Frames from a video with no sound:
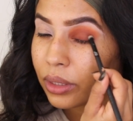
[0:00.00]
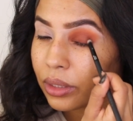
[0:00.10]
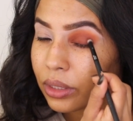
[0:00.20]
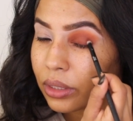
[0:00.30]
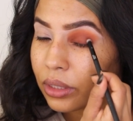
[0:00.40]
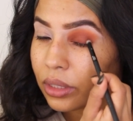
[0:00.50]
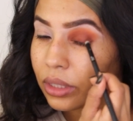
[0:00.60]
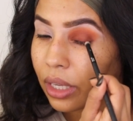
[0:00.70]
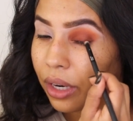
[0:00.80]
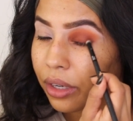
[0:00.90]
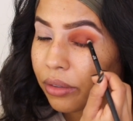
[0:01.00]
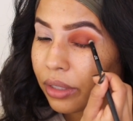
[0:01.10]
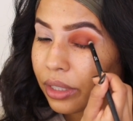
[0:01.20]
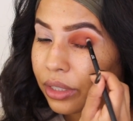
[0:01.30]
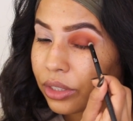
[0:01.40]
just to this area
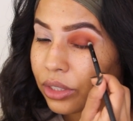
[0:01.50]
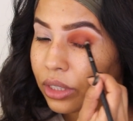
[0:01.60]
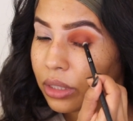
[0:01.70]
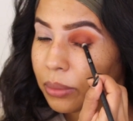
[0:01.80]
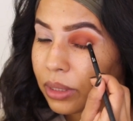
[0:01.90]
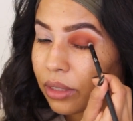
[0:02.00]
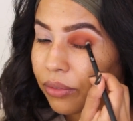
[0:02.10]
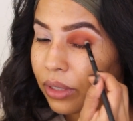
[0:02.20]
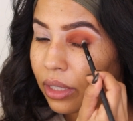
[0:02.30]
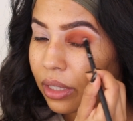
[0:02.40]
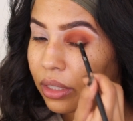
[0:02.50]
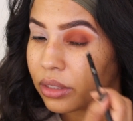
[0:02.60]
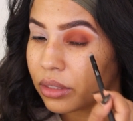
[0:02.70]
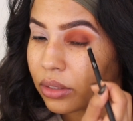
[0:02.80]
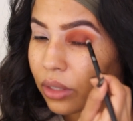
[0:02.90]
right here, just because I feel like I need
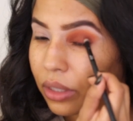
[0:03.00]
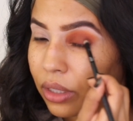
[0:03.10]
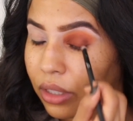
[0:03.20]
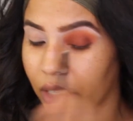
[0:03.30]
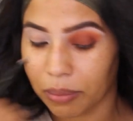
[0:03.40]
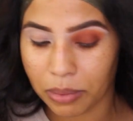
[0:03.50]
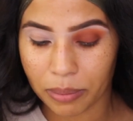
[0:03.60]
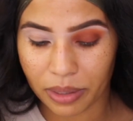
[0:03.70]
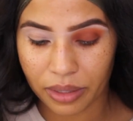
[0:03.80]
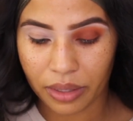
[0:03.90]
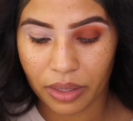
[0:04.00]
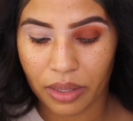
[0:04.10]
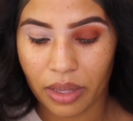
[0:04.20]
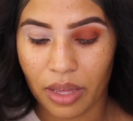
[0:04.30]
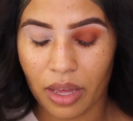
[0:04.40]
to darken her up a bit.
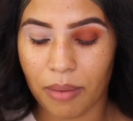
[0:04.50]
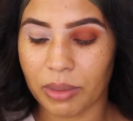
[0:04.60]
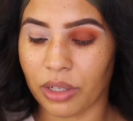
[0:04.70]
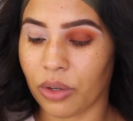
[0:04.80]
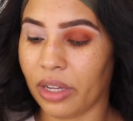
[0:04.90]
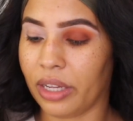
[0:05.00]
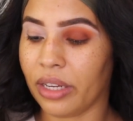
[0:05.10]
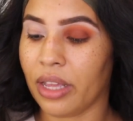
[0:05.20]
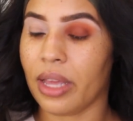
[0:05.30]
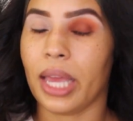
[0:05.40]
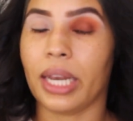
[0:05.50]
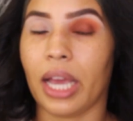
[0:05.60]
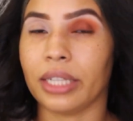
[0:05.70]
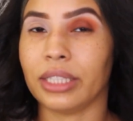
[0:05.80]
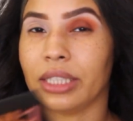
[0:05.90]
I'm gonna go ahead and
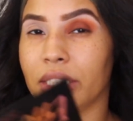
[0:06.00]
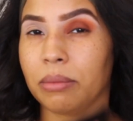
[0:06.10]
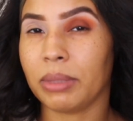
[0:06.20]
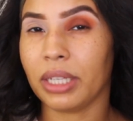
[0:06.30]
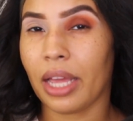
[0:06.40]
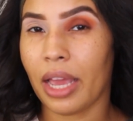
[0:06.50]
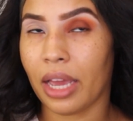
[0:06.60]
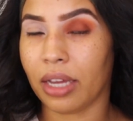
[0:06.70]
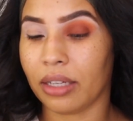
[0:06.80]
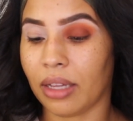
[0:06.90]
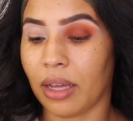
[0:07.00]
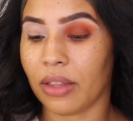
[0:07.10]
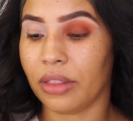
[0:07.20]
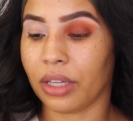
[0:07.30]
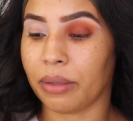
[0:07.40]
add cinnamon and
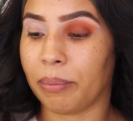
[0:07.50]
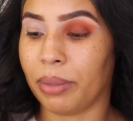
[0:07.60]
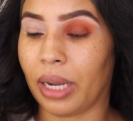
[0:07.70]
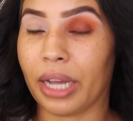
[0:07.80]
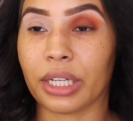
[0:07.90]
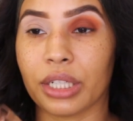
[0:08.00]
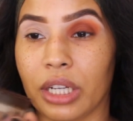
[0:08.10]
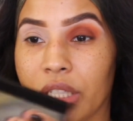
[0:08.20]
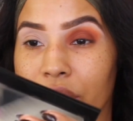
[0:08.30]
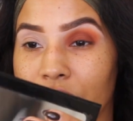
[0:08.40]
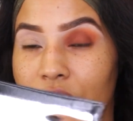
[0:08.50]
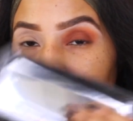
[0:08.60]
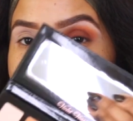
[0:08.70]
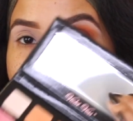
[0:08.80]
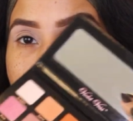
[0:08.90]
the black color, just
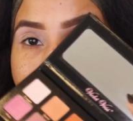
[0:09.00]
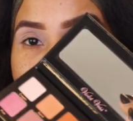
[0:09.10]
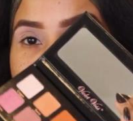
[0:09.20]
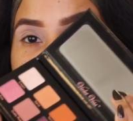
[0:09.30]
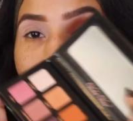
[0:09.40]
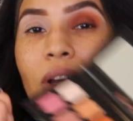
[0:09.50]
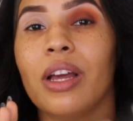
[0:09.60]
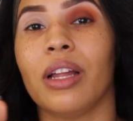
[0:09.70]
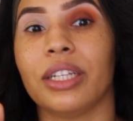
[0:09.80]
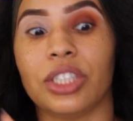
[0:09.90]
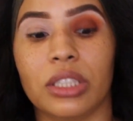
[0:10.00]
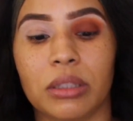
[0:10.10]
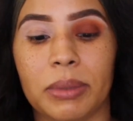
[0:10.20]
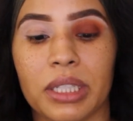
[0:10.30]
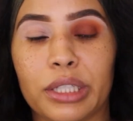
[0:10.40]
because I feel like she needs
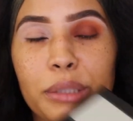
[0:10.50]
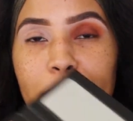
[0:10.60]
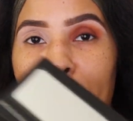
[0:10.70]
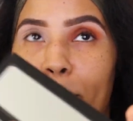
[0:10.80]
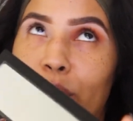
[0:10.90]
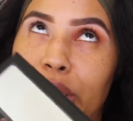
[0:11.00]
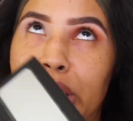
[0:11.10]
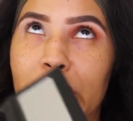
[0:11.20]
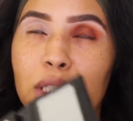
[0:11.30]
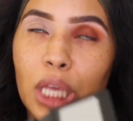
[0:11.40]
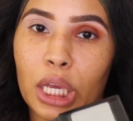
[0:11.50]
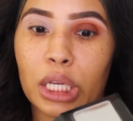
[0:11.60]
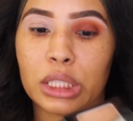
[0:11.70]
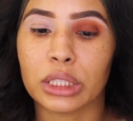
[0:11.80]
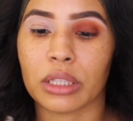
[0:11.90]
to be a little bit more
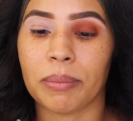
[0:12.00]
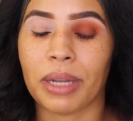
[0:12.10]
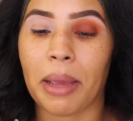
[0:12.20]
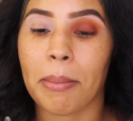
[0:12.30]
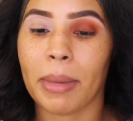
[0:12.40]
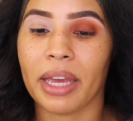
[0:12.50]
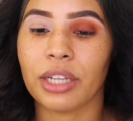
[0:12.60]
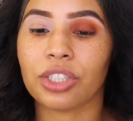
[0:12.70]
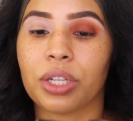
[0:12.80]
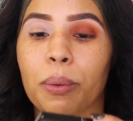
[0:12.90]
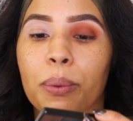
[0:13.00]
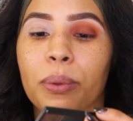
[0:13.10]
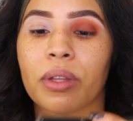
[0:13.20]
intense, but I might actually,